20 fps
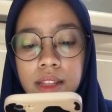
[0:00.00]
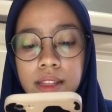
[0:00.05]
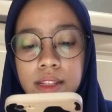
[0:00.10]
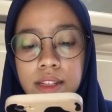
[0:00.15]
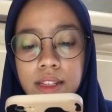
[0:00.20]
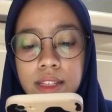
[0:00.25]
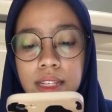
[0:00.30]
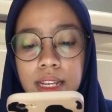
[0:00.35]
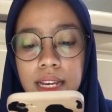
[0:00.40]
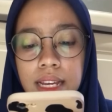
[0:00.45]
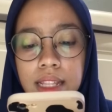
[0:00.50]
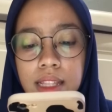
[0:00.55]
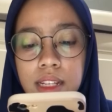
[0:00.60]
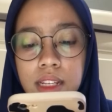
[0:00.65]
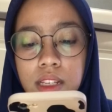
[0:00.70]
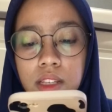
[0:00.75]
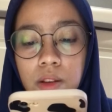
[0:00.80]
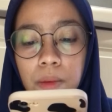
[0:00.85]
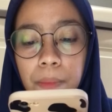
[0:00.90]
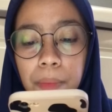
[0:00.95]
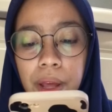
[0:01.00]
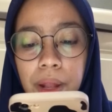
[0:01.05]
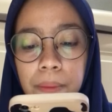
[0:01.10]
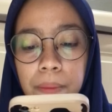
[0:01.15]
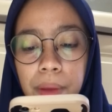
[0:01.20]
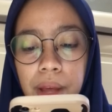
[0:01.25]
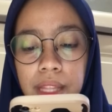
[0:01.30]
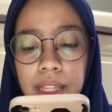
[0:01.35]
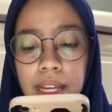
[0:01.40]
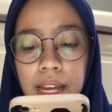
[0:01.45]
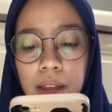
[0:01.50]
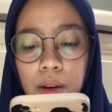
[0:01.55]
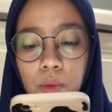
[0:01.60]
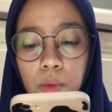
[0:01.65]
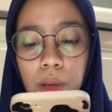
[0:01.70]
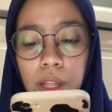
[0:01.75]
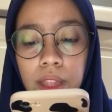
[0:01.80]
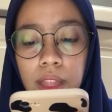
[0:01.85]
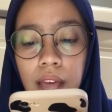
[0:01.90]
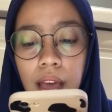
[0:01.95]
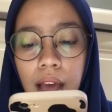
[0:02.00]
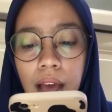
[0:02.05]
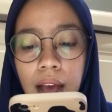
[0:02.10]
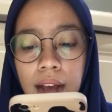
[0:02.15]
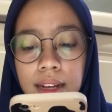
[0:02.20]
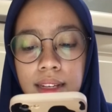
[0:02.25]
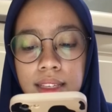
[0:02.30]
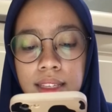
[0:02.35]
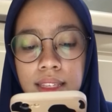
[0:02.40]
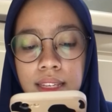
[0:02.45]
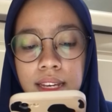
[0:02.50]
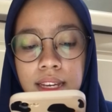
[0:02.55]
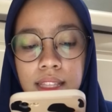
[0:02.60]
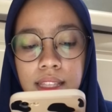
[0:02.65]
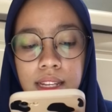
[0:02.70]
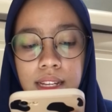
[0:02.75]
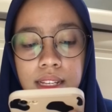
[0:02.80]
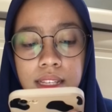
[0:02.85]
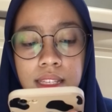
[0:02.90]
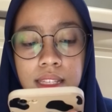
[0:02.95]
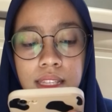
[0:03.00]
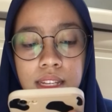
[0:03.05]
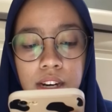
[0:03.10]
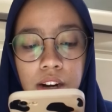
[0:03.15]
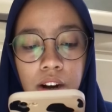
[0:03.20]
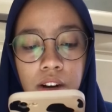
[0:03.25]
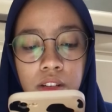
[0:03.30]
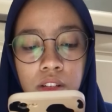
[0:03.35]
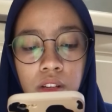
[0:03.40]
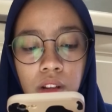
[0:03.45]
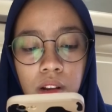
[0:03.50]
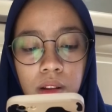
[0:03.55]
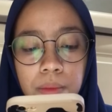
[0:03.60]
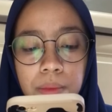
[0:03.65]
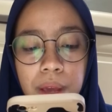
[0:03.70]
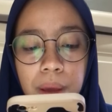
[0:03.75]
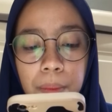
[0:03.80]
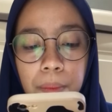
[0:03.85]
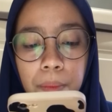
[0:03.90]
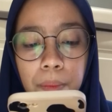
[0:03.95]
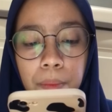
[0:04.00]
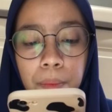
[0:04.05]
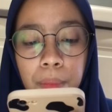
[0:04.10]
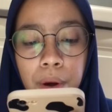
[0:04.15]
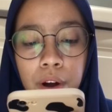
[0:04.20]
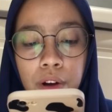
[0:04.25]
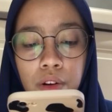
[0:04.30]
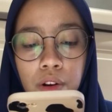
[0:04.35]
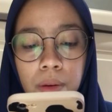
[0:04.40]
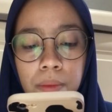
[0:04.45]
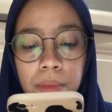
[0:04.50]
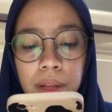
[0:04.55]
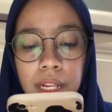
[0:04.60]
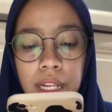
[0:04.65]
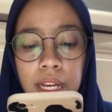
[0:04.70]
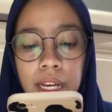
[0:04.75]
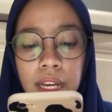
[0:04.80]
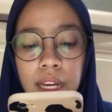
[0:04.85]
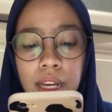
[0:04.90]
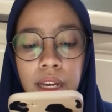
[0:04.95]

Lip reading: Thus, in the supine patient with ascites, there should be periumbilical